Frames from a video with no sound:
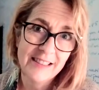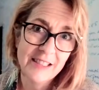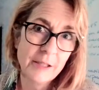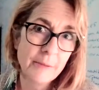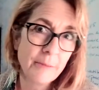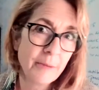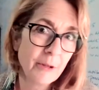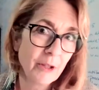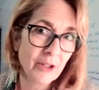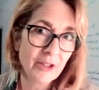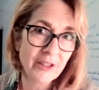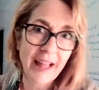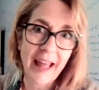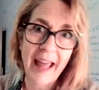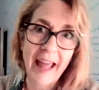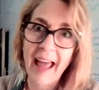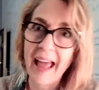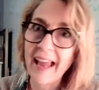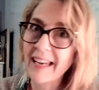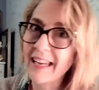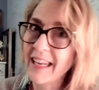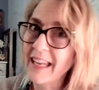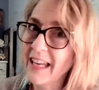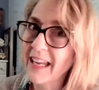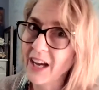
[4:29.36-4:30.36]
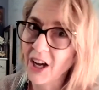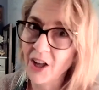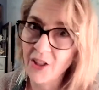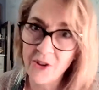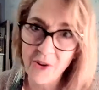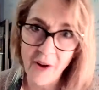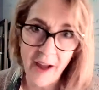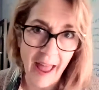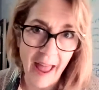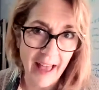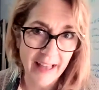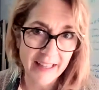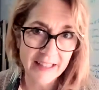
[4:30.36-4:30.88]
to build any
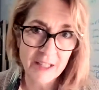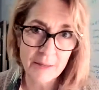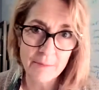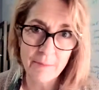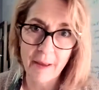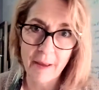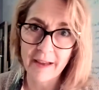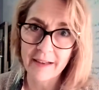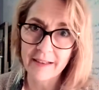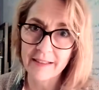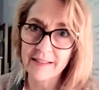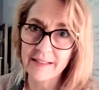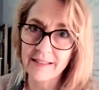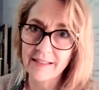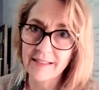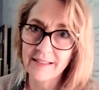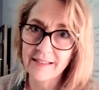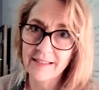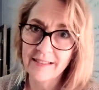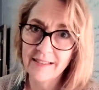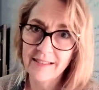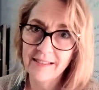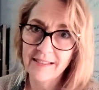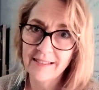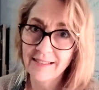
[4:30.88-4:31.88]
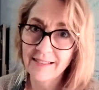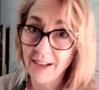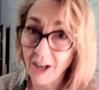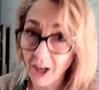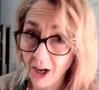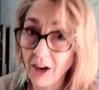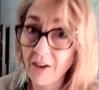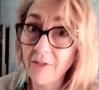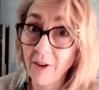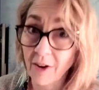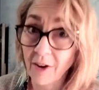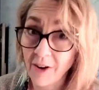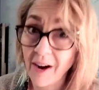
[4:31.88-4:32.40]
other aspect
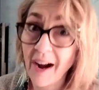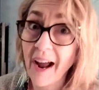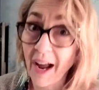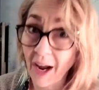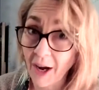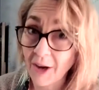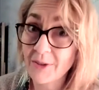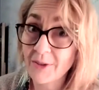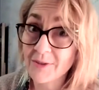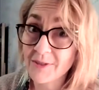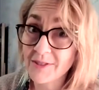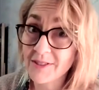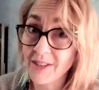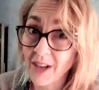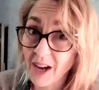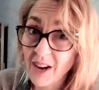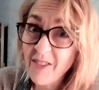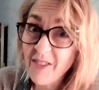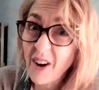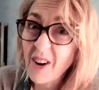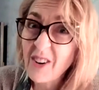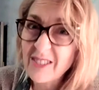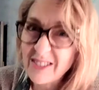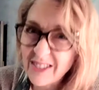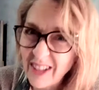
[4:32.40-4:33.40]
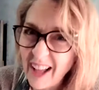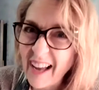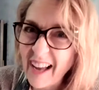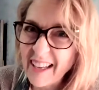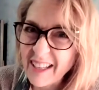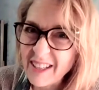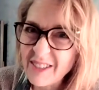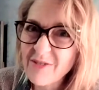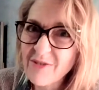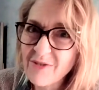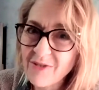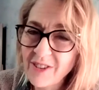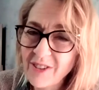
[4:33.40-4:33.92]
of our house, of our
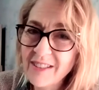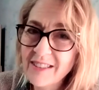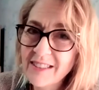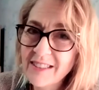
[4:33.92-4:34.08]
life,